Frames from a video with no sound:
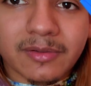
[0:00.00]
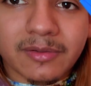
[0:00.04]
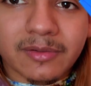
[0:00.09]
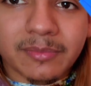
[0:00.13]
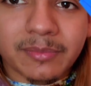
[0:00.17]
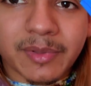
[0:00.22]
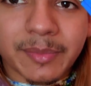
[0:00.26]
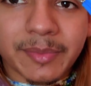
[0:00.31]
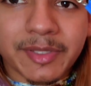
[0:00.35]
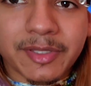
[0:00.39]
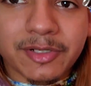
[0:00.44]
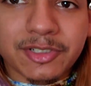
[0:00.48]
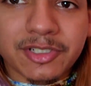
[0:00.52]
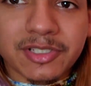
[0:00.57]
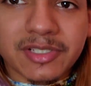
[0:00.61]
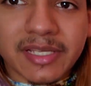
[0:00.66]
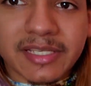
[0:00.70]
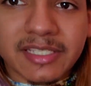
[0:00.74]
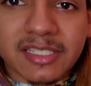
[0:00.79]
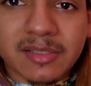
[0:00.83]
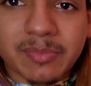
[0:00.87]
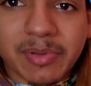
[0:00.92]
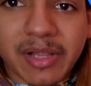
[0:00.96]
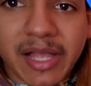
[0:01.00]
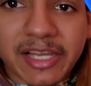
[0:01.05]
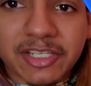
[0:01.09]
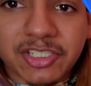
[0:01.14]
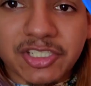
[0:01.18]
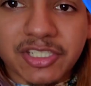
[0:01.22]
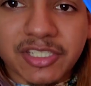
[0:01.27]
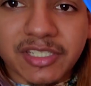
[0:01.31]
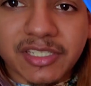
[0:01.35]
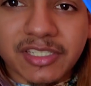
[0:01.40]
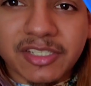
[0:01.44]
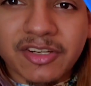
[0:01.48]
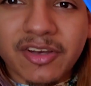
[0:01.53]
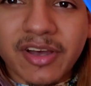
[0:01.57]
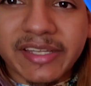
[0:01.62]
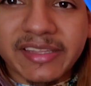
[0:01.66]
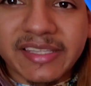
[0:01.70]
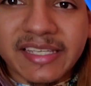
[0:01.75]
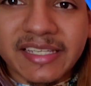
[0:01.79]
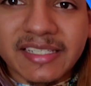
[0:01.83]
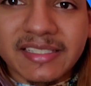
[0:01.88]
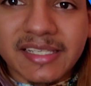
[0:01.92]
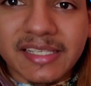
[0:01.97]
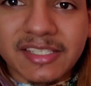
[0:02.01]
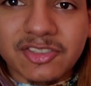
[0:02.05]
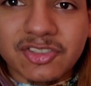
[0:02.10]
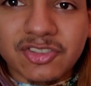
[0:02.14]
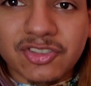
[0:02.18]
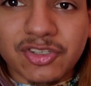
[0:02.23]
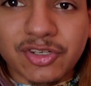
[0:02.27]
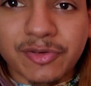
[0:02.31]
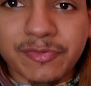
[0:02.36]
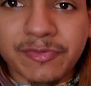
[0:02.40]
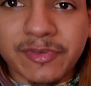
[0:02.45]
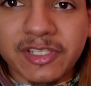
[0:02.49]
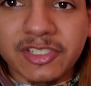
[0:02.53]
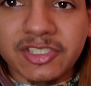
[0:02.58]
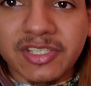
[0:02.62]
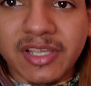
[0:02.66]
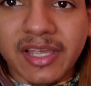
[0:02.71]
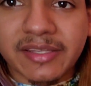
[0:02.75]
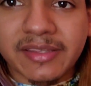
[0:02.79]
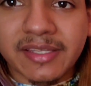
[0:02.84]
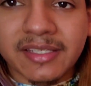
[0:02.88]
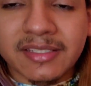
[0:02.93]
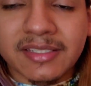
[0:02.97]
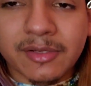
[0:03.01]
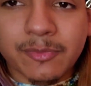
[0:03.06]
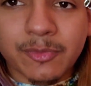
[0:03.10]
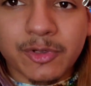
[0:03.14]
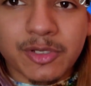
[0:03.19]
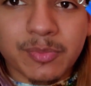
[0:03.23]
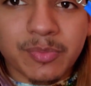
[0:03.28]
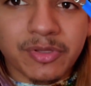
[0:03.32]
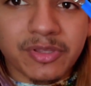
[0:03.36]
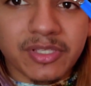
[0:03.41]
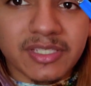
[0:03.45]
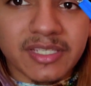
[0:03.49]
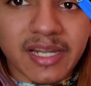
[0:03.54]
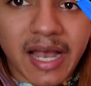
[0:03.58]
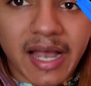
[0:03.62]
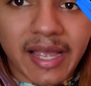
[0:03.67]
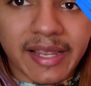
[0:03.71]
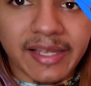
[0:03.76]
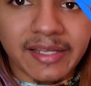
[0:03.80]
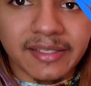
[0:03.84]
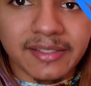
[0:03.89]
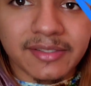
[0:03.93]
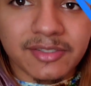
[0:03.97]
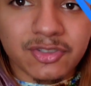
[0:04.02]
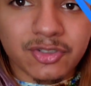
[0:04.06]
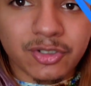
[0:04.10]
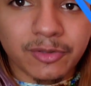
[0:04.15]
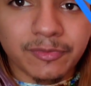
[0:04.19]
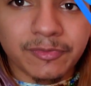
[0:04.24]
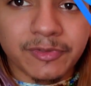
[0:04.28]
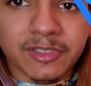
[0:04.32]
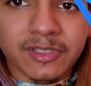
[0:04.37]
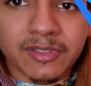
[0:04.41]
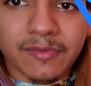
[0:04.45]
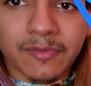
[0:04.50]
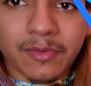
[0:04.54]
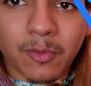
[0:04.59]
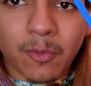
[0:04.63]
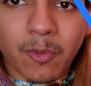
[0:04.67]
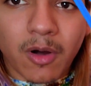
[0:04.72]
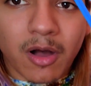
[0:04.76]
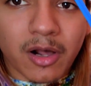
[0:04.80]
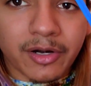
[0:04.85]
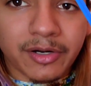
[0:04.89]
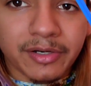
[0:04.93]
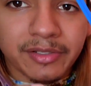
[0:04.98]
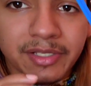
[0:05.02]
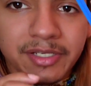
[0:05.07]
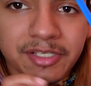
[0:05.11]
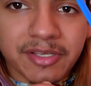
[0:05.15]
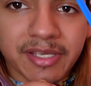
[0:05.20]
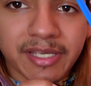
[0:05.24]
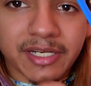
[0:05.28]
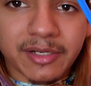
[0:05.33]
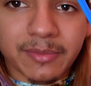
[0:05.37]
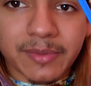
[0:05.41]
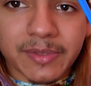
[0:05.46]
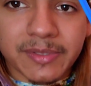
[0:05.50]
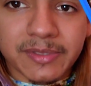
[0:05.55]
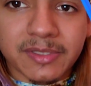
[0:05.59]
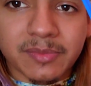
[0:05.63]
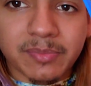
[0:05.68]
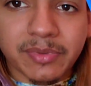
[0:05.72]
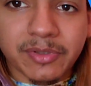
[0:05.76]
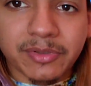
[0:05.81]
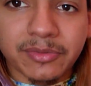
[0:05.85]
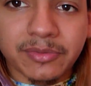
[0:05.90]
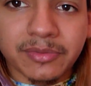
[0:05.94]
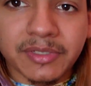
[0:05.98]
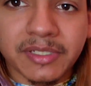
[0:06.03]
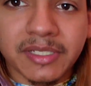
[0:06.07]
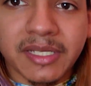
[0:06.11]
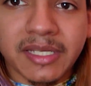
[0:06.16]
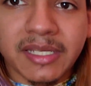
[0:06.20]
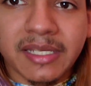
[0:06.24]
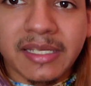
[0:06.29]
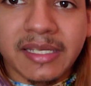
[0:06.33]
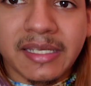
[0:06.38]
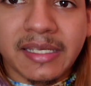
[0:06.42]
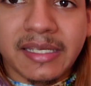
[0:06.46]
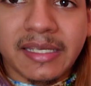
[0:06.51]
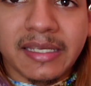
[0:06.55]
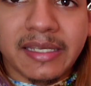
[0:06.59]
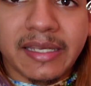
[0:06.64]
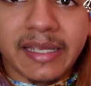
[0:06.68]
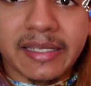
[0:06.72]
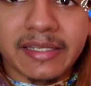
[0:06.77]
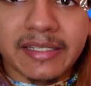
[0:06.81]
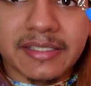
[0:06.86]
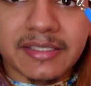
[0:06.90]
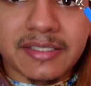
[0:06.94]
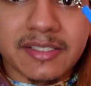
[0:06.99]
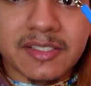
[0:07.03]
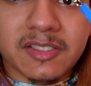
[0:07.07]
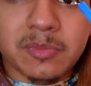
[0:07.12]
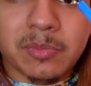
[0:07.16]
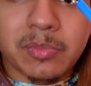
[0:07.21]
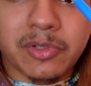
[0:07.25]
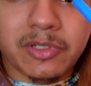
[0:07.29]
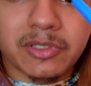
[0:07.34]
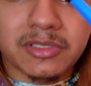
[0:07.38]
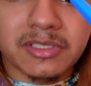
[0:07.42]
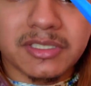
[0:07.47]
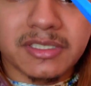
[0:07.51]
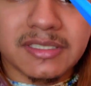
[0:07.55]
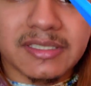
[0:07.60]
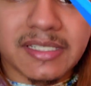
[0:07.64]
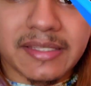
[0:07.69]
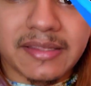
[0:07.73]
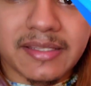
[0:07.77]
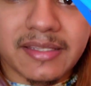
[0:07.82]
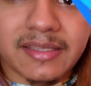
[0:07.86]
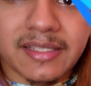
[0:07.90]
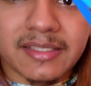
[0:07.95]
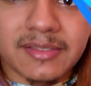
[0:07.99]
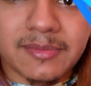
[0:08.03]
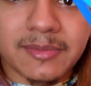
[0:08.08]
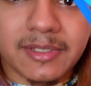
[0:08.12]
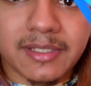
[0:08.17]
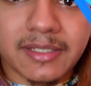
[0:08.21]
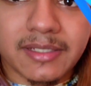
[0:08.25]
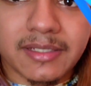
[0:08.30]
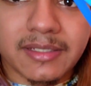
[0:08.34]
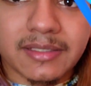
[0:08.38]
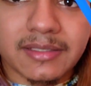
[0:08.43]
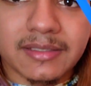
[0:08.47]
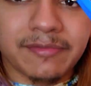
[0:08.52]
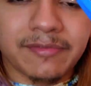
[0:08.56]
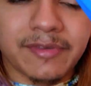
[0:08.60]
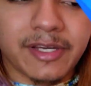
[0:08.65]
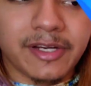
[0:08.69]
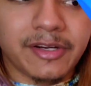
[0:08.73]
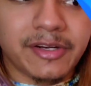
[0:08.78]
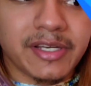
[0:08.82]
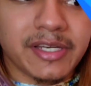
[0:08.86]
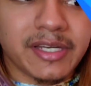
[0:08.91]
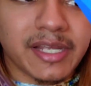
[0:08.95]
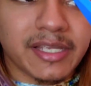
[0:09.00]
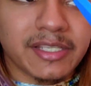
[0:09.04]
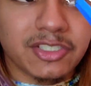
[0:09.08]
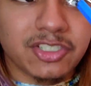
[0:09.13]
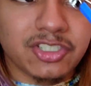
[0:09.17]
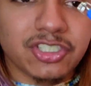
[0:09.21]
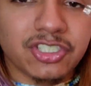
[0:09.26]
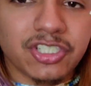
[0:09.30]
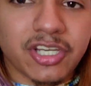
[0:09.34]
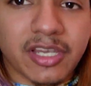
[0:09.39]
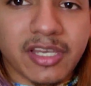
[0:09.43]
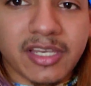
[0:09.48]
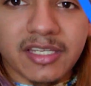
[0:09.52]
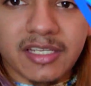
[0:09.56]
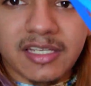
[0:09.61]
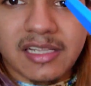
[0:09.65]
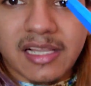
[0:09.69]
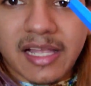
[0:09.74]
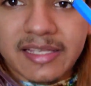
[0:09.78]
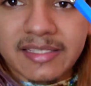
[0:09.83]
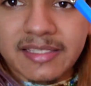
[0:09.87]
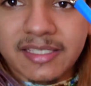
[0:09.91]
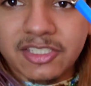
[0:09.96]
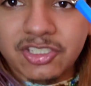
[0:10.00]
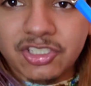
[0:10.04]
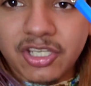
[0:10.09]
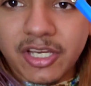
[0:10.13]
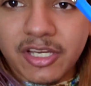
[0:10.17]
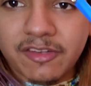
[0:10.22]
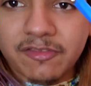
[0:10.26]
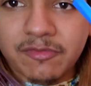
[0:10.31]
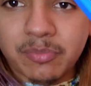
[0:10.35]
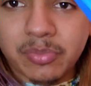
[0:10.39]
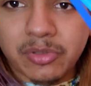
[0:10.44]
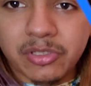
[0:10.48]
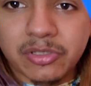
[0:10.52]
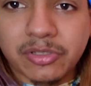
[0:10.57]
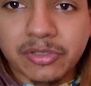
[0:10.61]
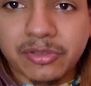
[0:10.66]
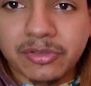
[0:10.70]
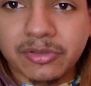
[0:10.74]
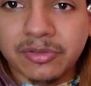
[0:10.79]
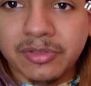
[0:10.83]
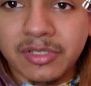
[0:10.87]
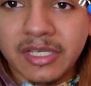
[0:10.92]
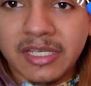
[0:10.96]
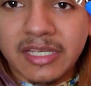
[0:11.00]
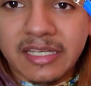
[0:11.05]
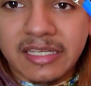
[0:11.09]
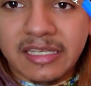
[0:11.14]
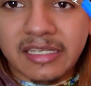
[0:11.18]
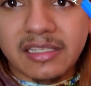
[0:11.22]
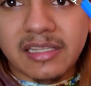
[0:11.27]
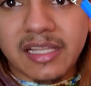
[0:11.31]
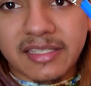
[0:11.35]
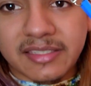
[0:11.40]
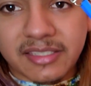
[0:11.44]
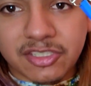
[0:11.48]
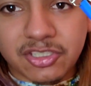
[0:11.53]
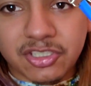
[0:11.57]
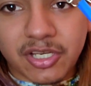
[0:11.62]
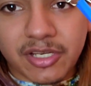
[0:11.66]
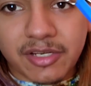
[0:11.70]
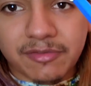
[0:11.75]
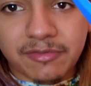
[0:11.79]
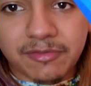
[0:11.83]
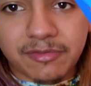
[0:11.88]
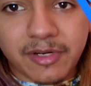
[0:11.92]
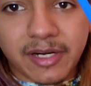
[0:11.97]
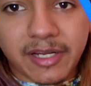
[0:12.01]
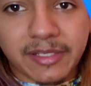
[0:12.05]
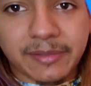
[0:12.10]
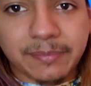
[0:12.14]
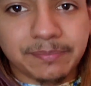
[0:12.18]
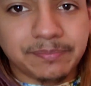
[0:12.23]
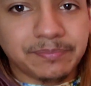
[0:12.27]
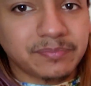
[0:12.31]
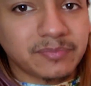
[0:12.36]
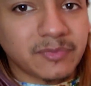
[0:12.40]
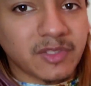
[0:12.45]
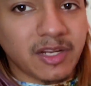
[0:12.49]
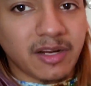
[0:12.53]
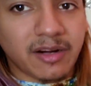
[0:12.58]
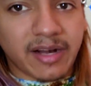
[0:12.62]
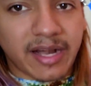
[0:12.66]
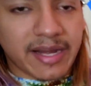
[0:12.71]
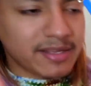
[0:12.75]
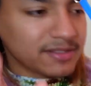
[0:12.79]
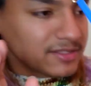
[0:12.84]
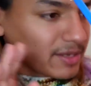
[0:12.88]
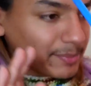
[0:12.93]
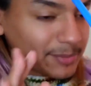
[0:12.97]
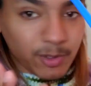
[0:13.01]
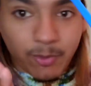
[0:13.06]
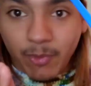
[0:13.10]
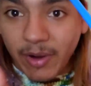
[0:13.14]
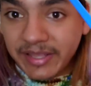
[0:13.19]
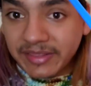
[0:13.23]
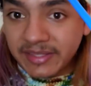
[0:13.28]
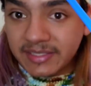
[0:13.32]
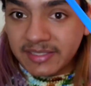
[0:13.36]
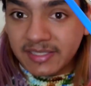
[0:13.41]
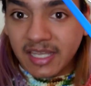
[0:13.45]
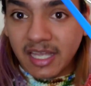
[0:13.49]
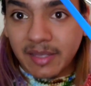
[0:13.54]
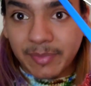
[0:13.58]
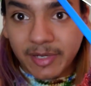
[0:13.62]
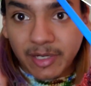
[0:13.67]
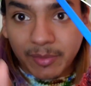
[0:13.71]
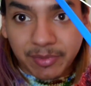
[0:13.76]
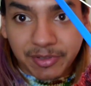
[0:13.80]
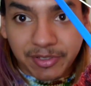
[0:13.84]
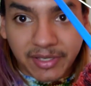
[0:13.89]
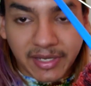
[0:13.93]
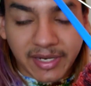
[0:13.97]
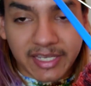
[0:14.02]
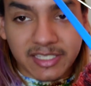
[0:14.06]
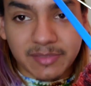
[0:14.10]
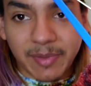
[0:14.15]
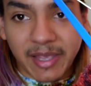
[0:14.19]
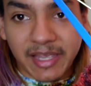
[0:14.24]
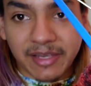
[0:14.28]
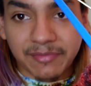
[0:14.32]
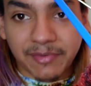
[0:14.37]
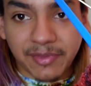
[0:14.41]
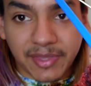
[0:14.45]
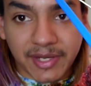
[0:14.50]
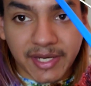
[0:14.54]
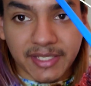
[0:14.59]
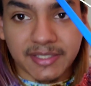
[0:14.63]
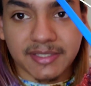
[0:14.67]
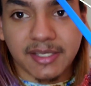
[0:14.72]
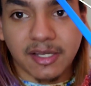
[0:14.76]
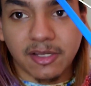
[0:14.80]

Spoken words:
Or maybe they're just like splashing it. No, I think it's like surfish. I think it's like when you put the dye on the surface of the water and then you hit it with a spoon and it disperses. I think that's what it is. Very nice shade. Classic shade of blue, classic shade of red. All right, so I'm gonna wind this up and I'll bring you guys back for the next